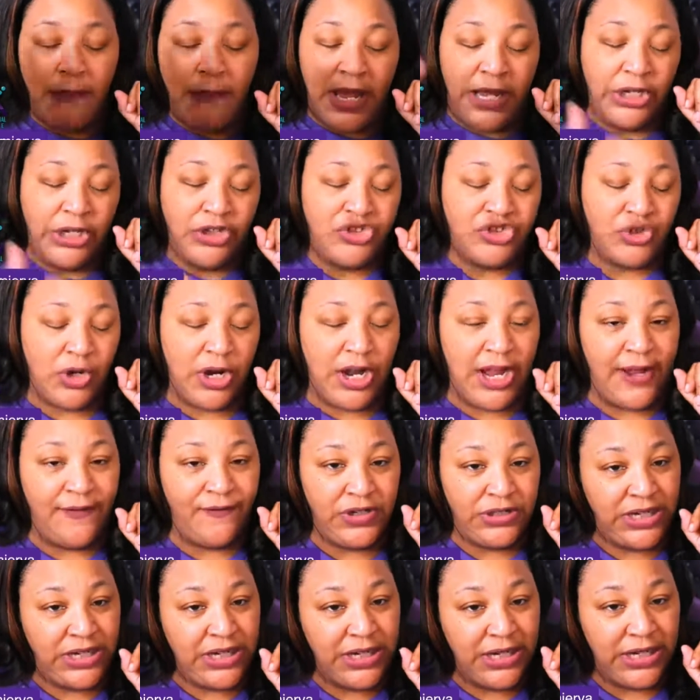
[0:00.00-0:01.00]
making sure
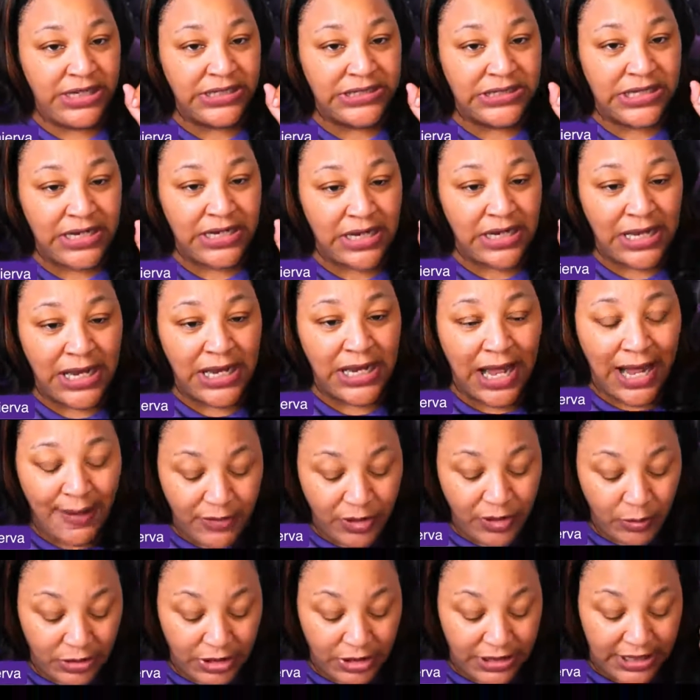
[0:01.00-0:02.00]
everything is in
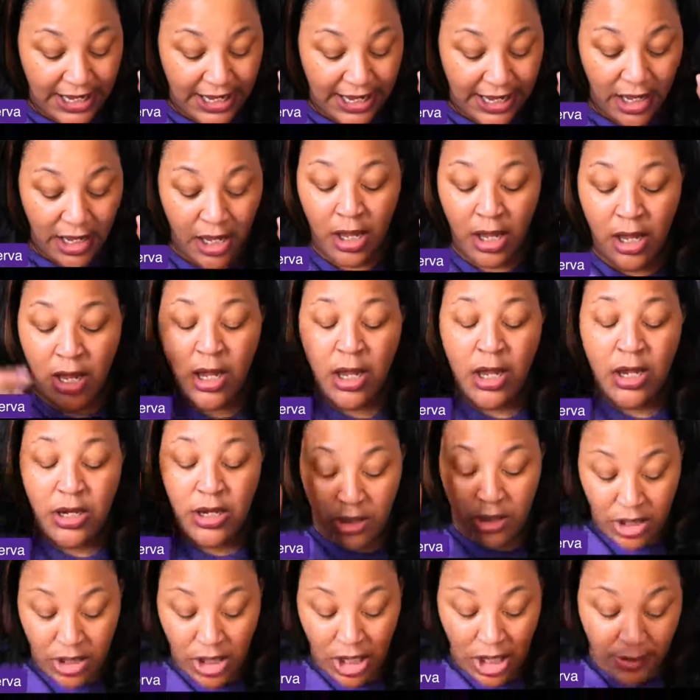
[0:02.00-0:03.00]
alignment with that.
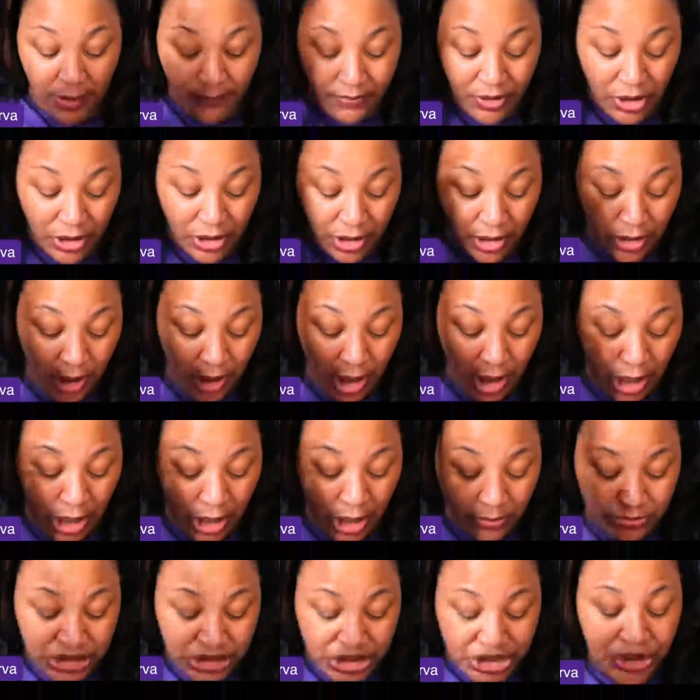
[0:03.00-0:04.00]
Number
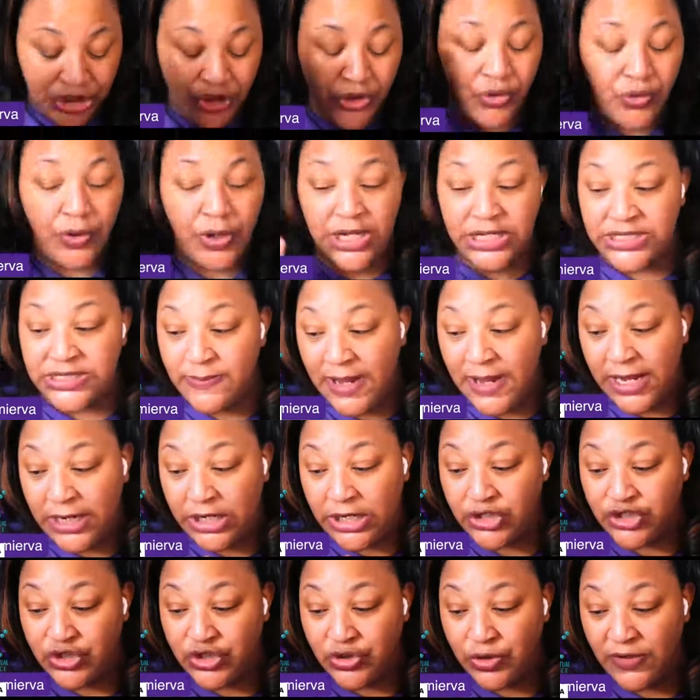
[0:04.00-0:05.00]
2 is
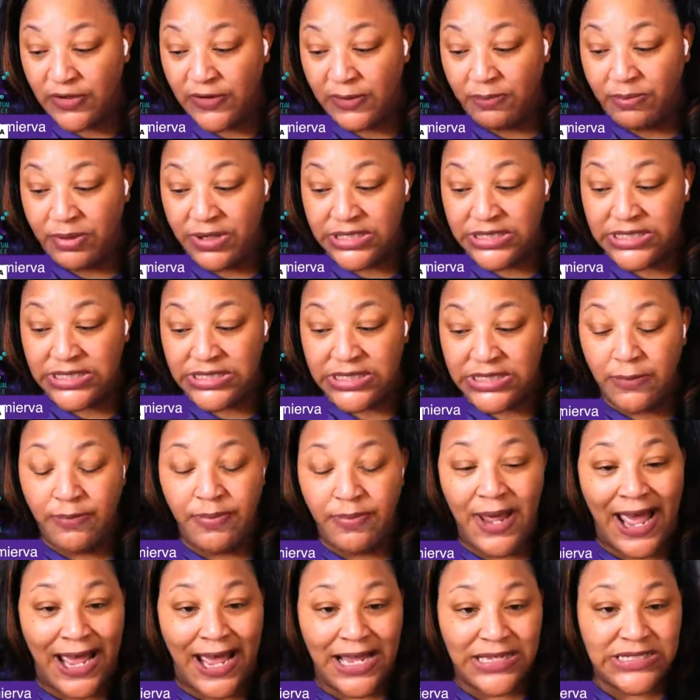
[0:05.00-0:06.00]
making sure the business
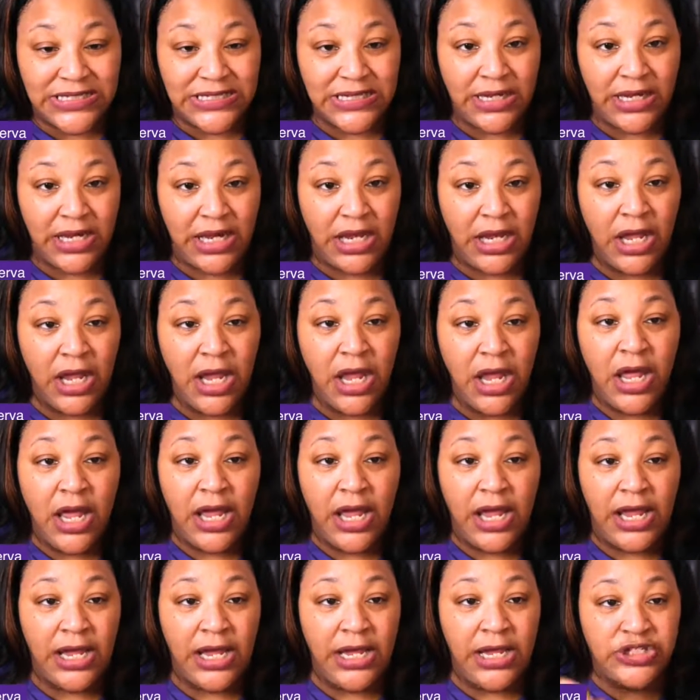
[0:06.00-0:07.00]
capacity
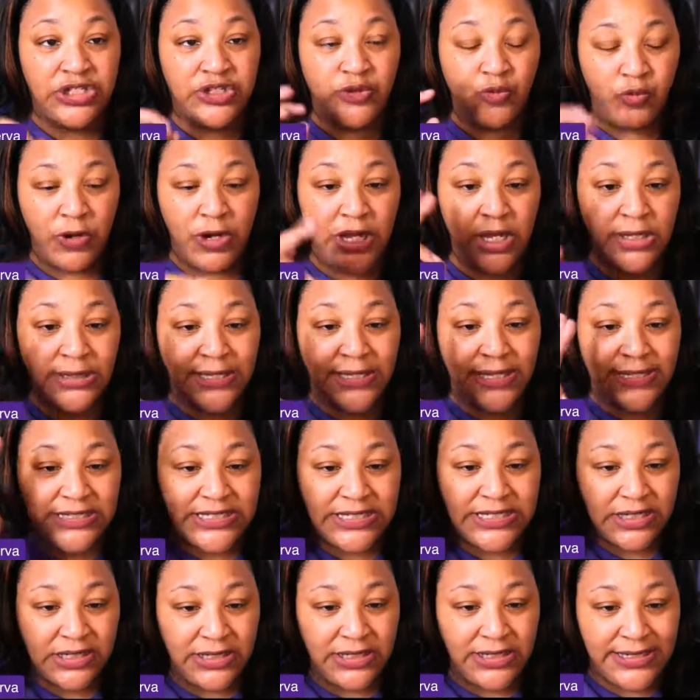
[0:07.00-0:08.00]
is
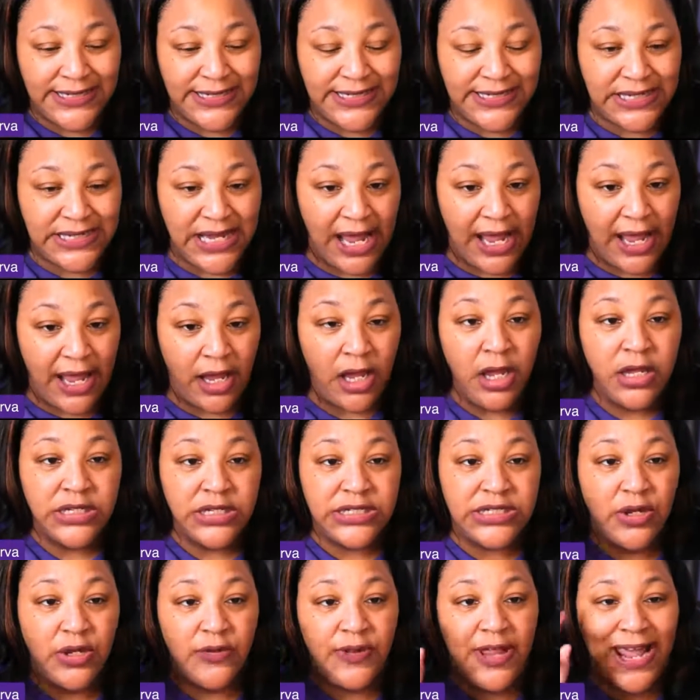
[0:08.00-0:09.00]
realistically set.
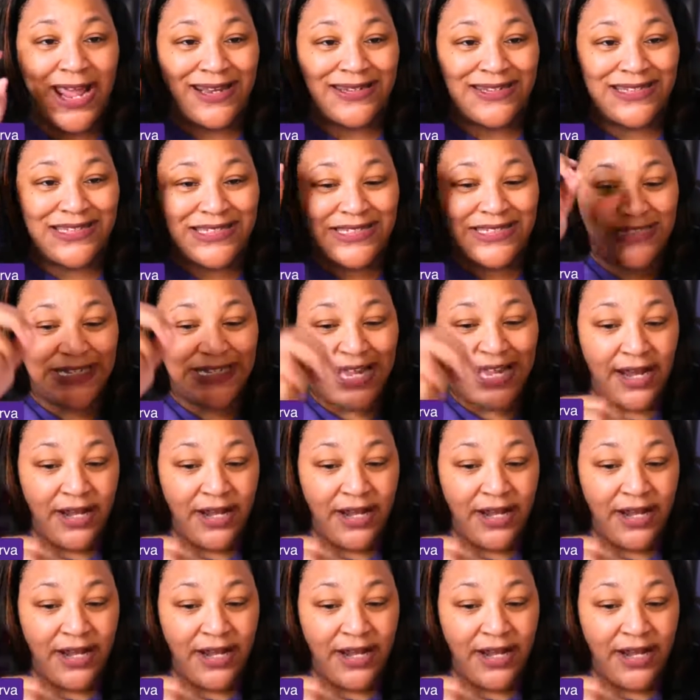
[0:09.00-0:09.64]
So that's